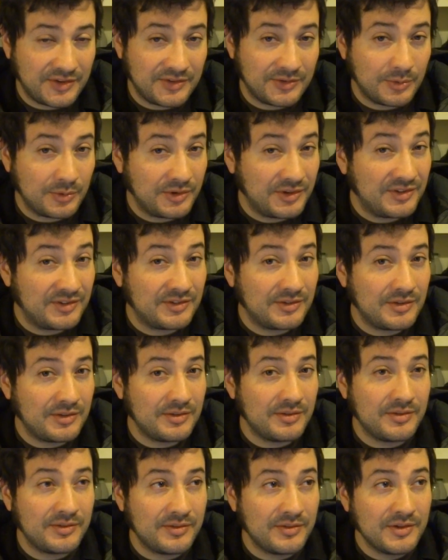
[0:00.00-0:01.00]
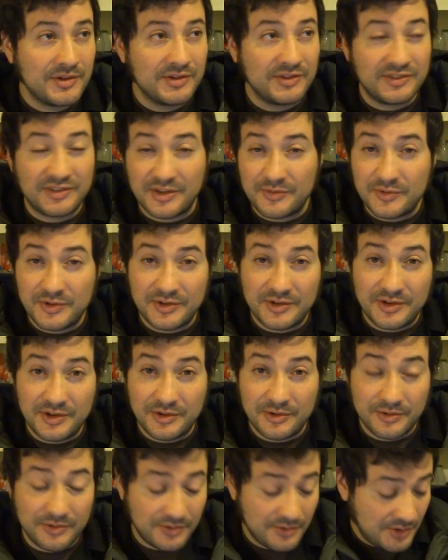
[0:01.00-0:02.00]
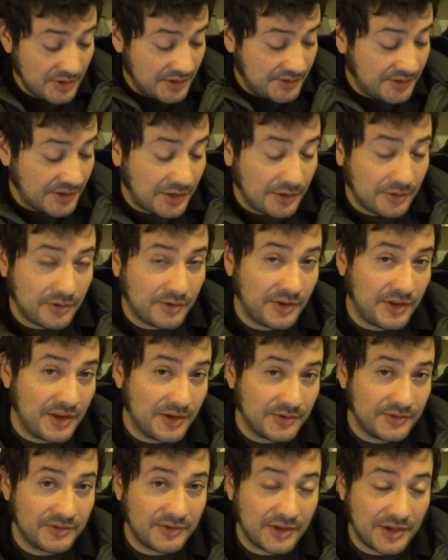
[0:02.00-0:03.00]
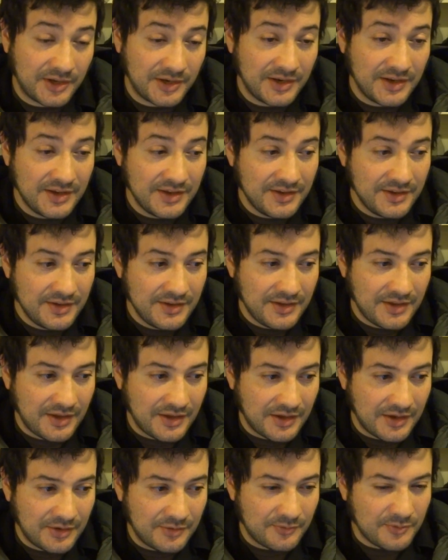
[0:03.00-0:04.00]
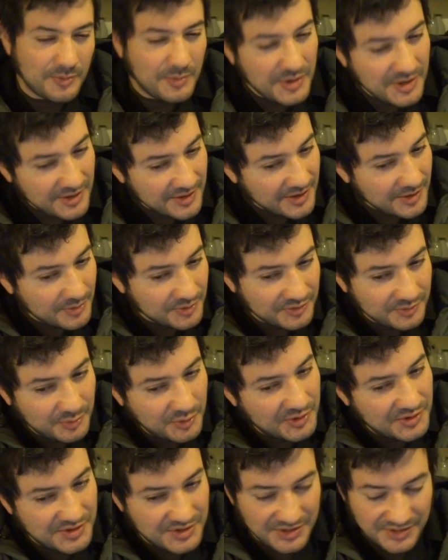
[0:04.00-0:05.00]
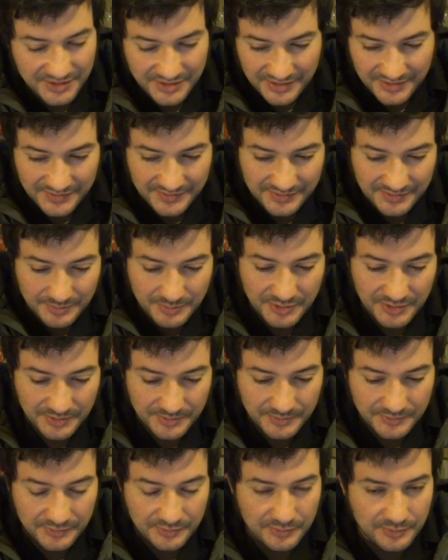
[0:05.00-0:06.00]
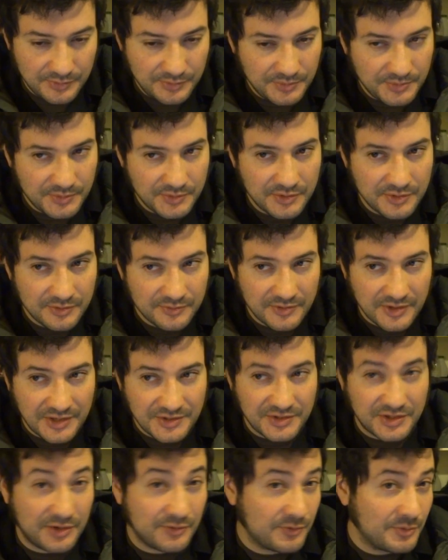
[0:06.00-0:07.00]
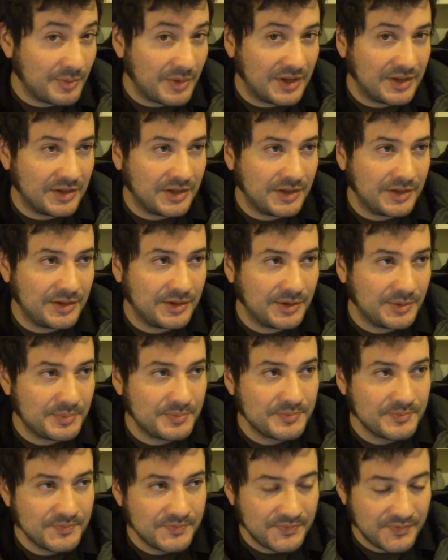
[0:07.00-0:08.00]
that's only 7 denier, nylon on the outside. And for me, that was pushing it. That's a bit too fragile for my liking.